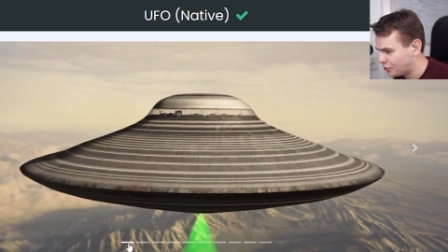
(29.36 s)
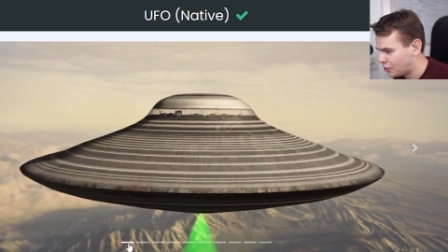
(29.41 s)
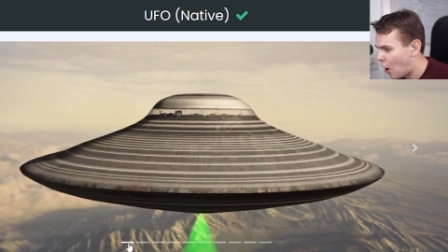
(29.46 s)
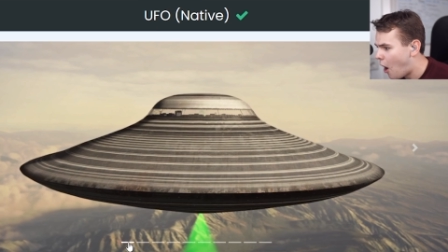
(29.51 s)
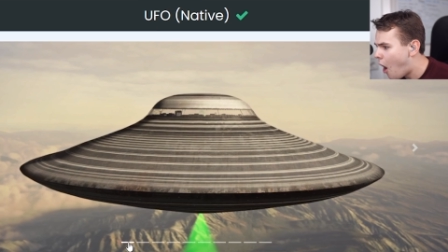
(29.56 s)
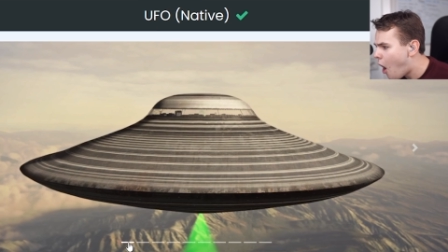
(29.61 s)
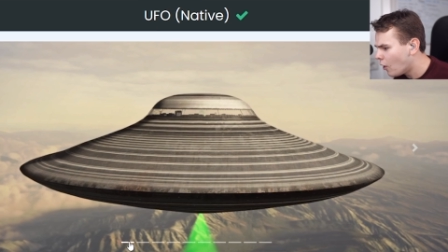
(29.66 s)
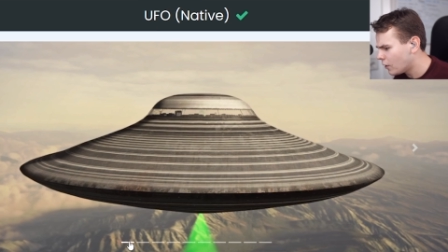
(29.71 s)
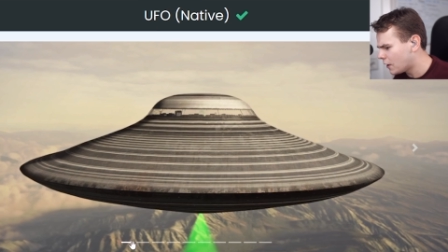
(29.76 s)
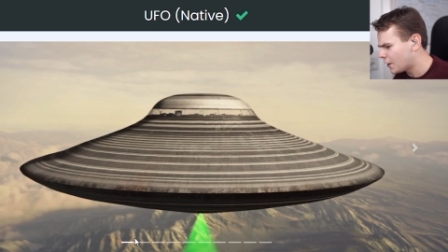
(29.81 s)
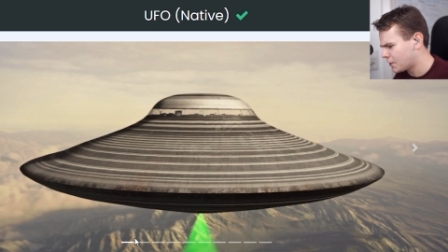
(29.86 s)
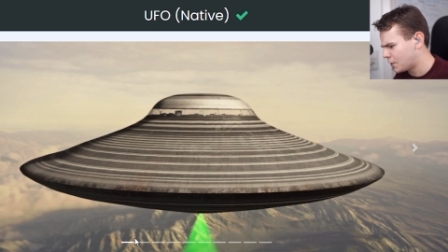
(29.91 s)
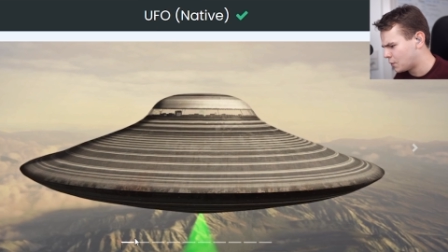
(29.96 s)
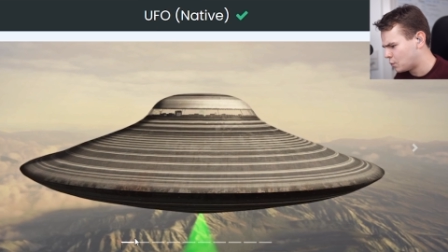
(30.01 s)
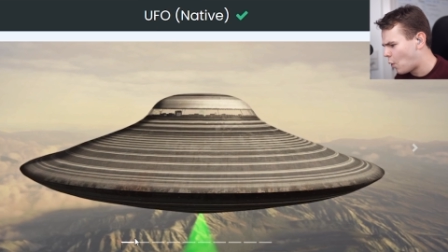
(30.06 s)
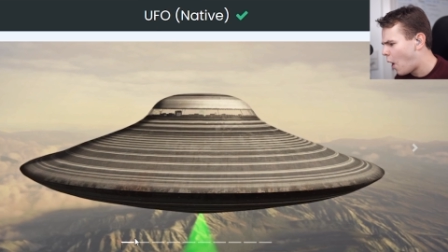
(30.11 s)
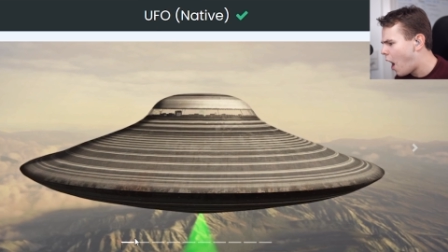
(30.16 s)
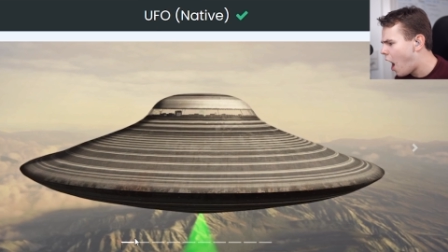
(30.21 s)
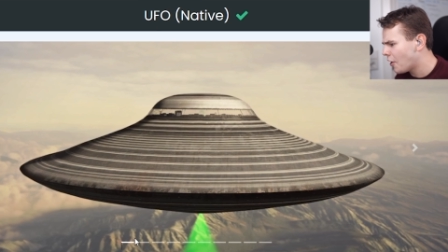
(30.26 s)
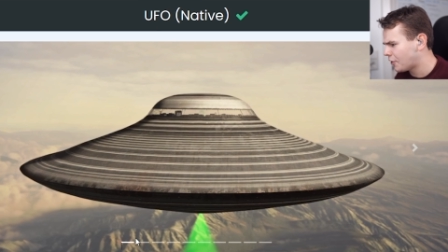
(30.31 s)
it all out of the
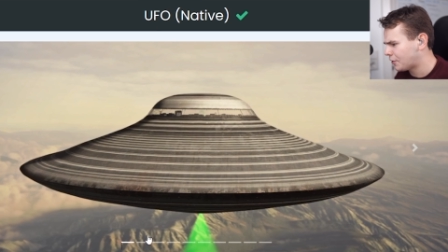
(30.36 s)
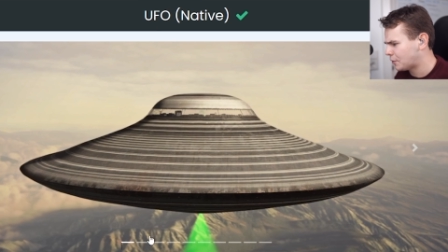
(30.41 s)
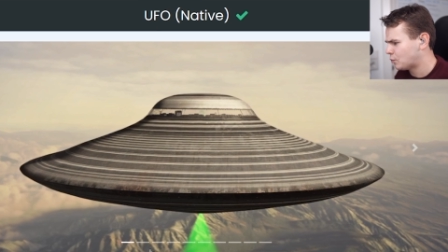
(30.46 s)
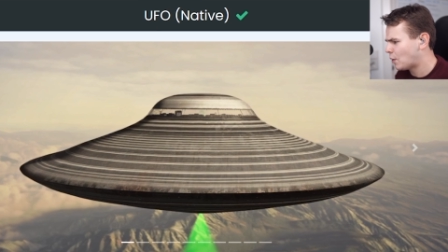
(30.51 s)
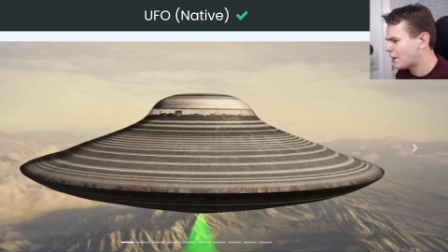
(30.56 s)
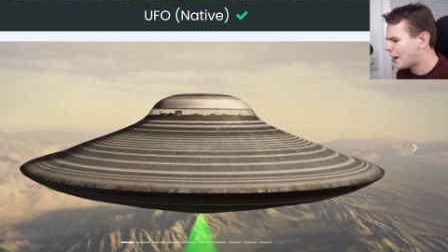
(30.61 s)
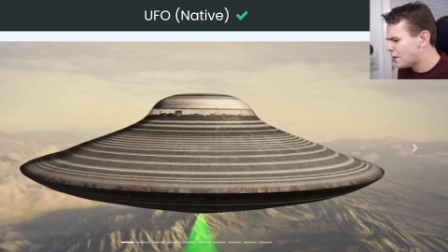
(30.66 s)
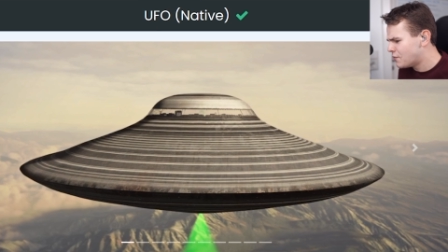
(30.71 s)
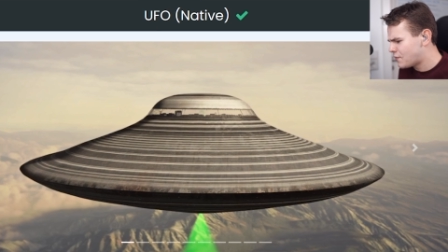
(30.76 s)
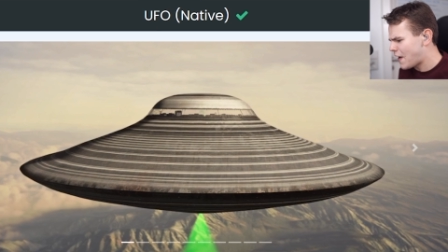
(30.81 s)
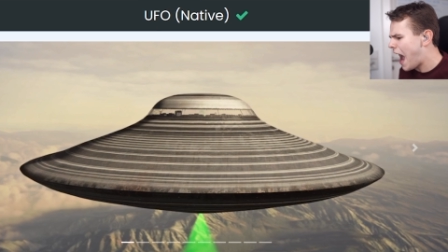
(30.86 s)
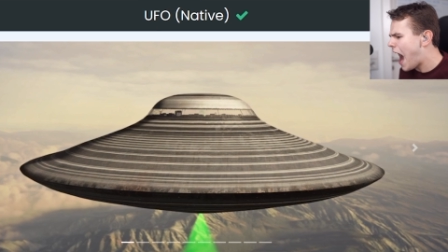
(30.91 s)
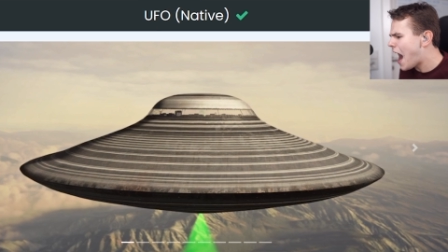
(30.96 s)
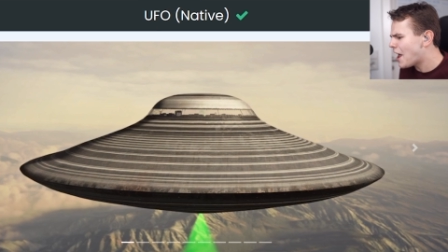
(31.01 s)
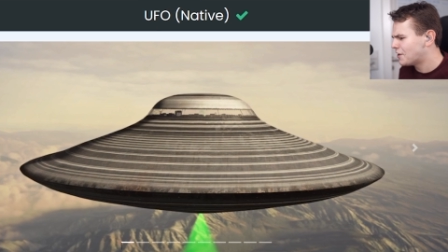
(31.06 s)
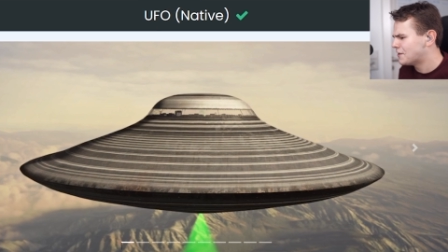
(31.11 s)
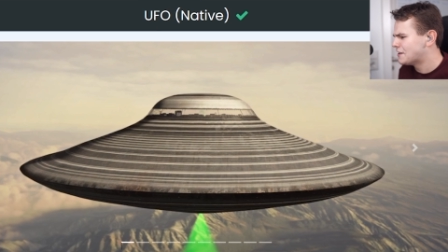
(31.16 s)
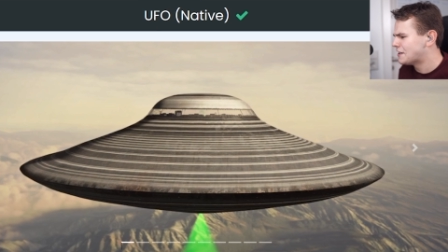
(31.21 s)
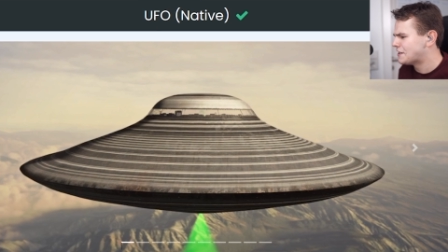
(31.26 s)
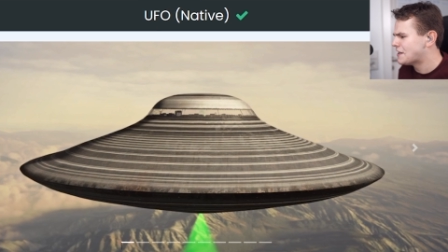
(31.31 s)
water. What kind of
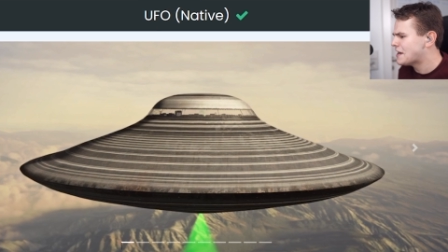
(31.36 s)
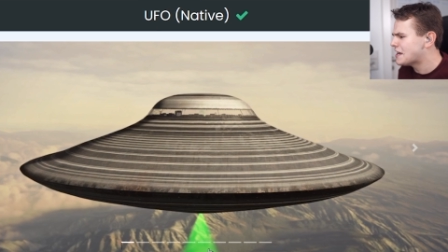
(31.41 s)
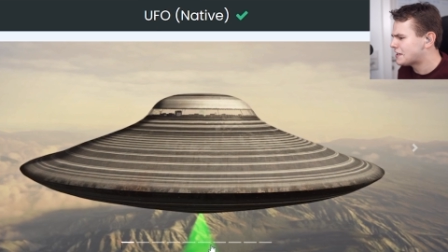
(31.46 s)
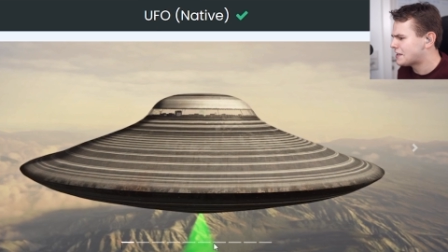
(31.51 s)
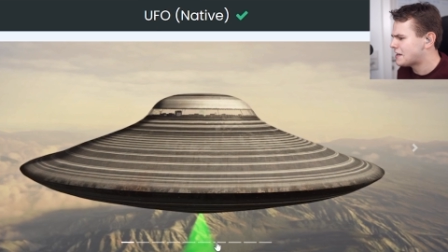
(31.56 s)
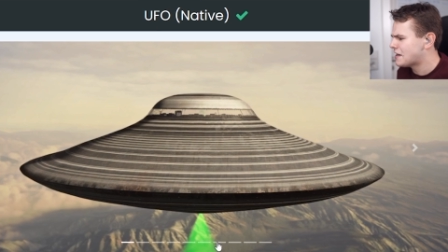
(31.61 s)
add-on is this